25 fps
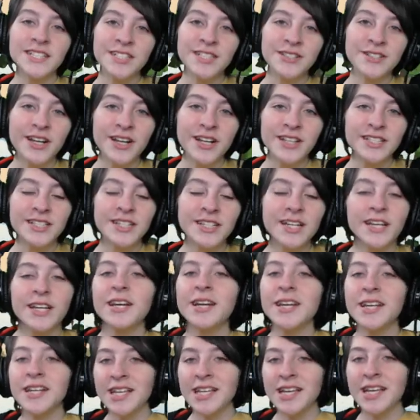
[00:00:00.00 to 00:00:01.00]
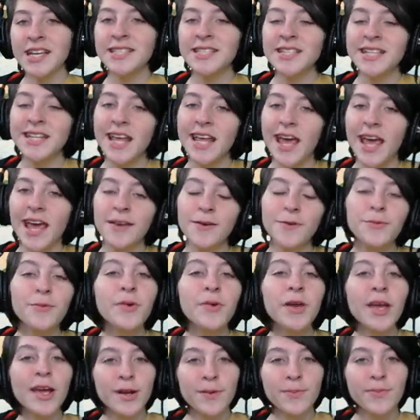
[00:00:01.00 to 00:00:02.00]
Lyronyx here, and today
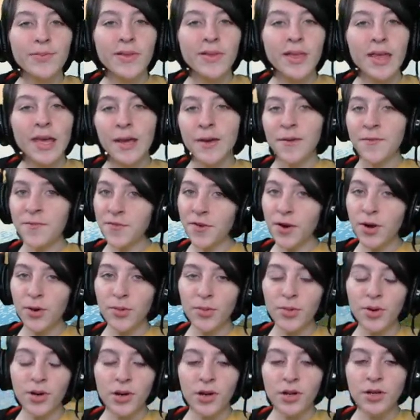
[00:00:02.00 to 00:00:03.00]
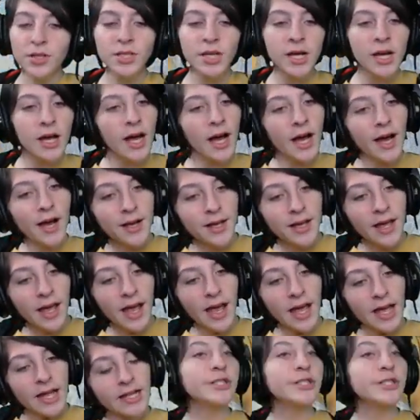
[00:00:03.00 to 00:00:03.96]
we are playing Farm World again.